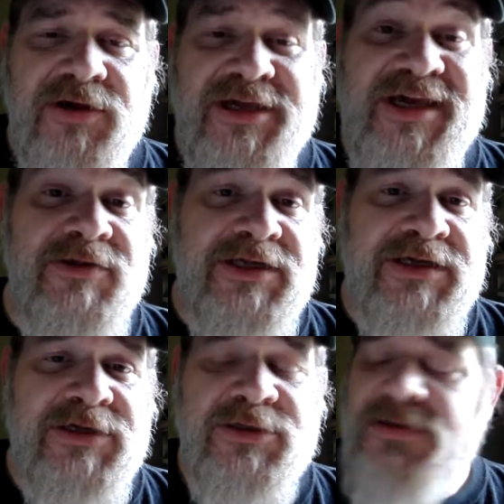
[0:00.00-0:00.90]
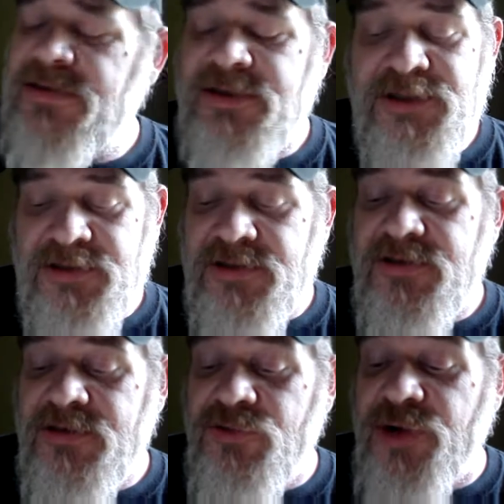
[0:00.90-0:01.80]
England.
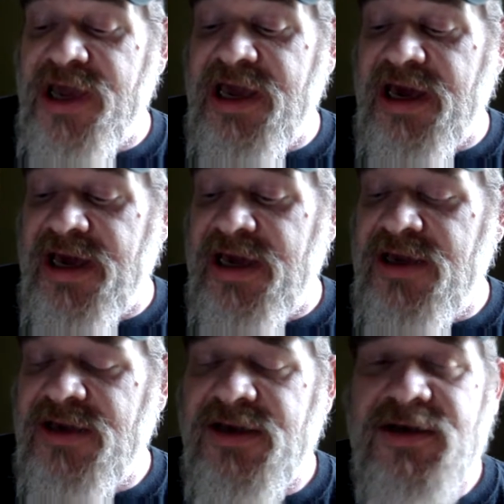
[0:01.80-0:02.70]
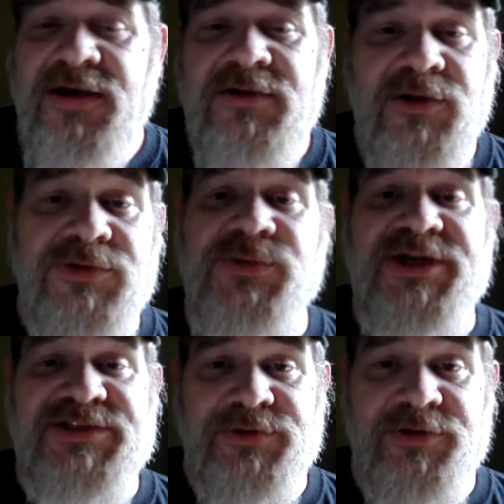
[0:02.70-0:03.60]
Great guy, knows what
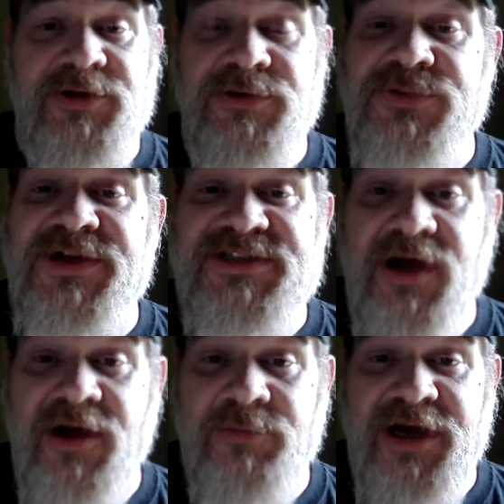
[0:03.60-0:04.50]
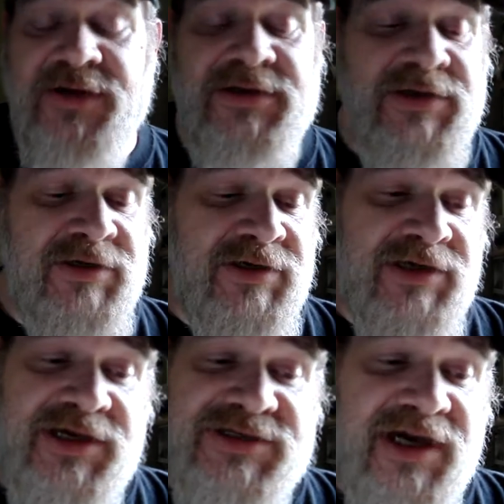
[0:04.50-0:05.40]
he's doing, knows what he's talking about.
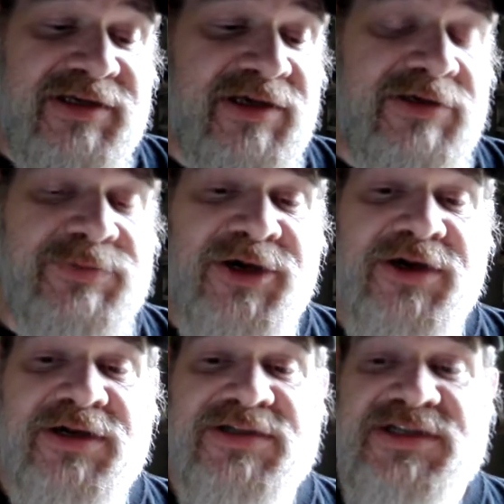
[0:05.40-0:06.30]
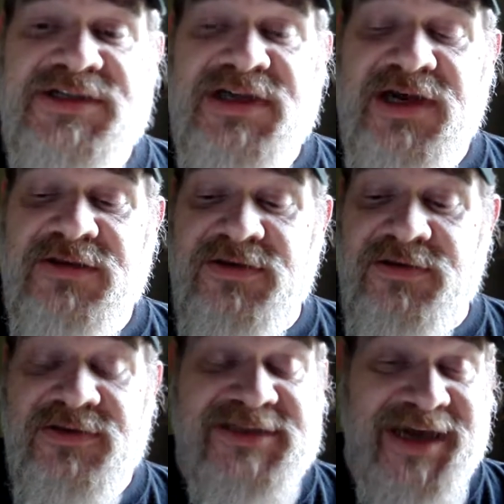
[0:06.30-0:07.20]
He's got the experience, he's got the
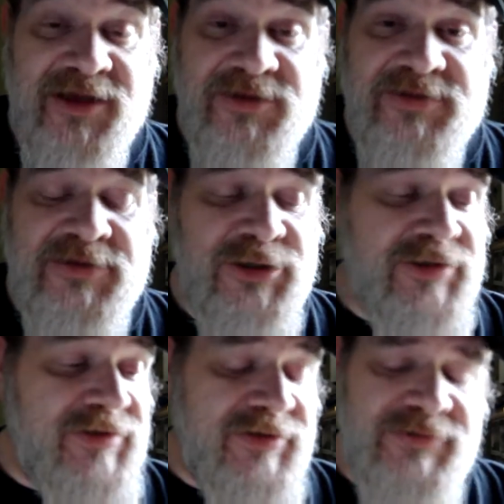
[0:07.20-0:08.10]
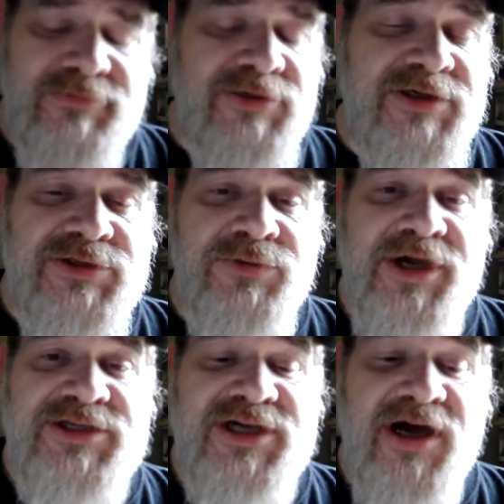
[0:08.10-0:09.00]
talent, does a
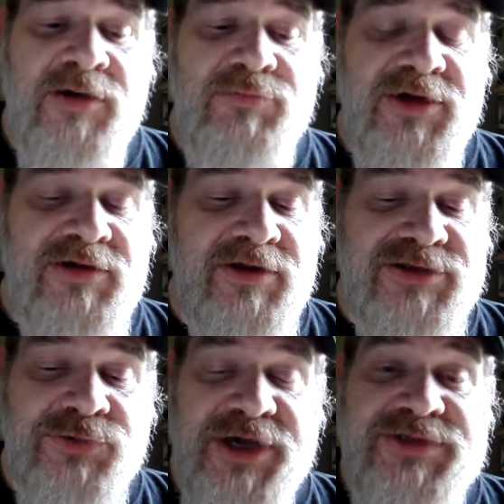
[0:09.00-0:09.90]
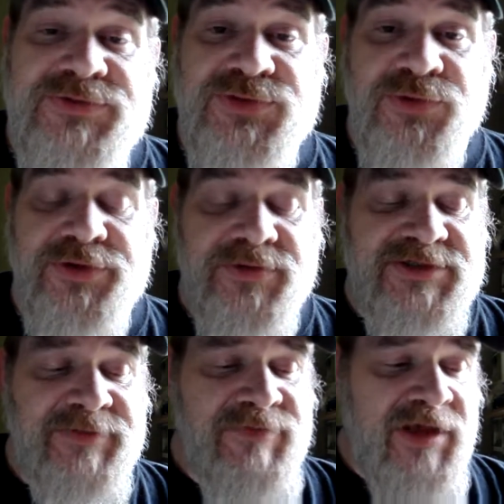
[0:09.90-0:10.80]
great job, does great
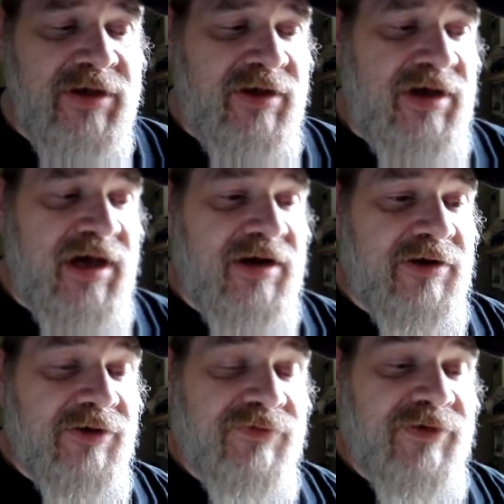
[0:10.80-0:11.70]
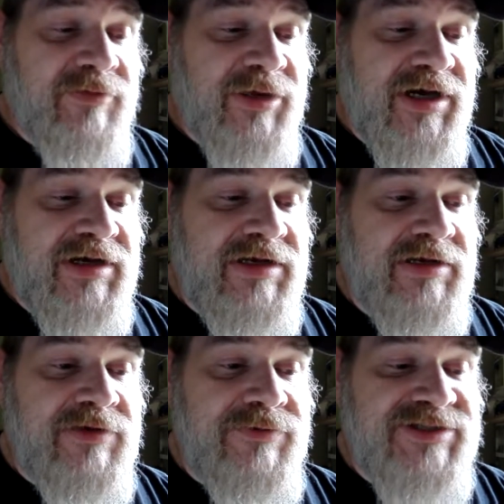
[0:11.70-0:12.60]
tutorials. And another friend of mine
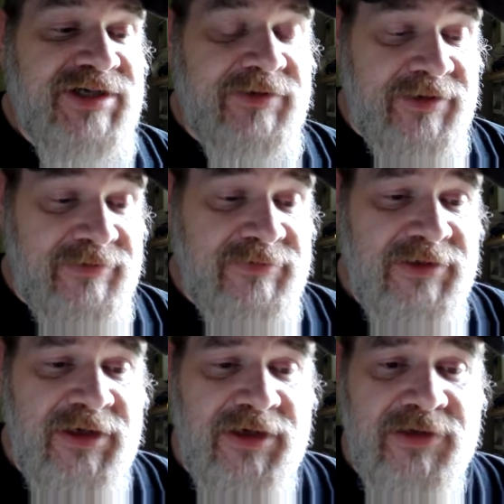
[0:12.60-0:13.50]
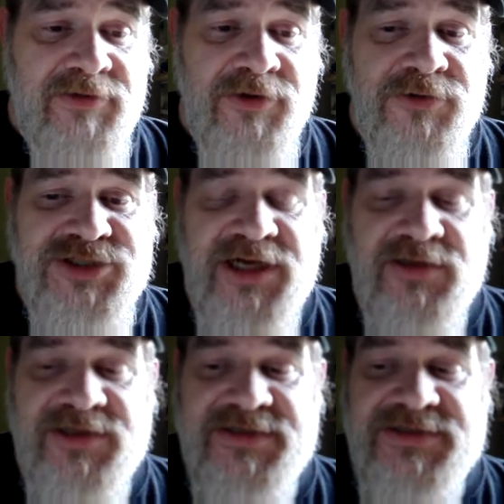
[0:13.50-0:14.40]
in New Zealand, her
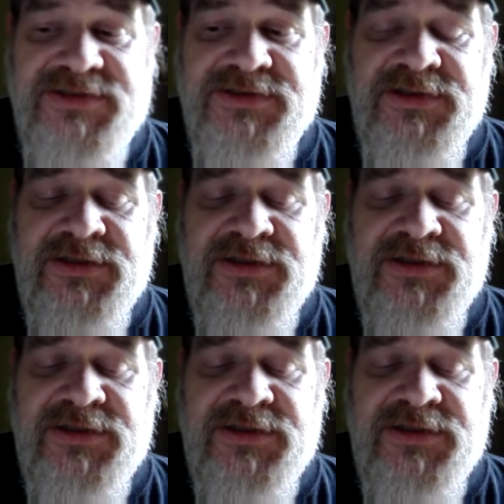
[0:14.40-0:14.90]
channel is